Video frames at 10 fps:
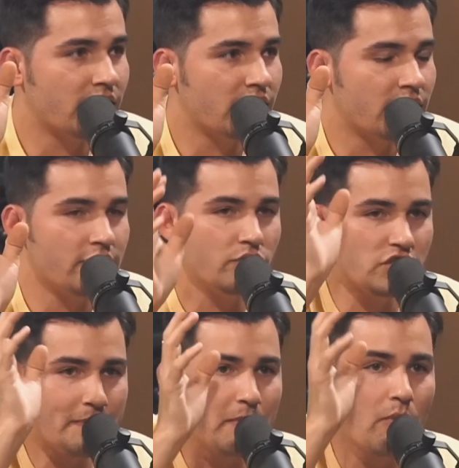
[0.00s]
Yeah. You
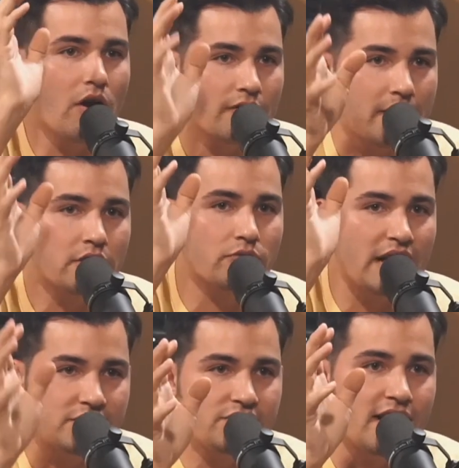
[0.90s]
see people walk around with a
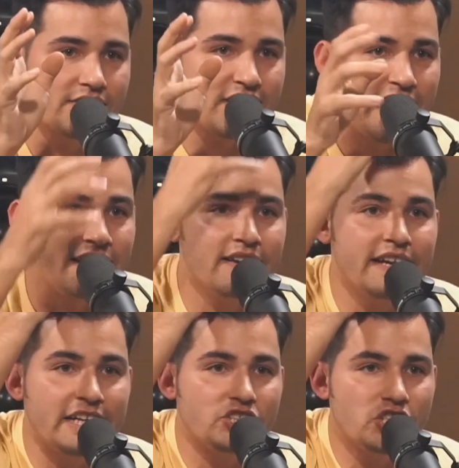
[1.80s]
Red Sox hat,
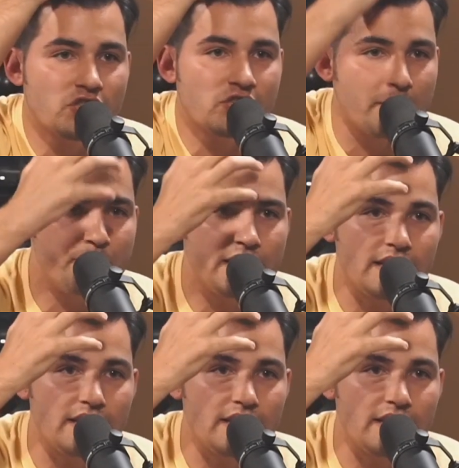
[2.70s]
it's just the B.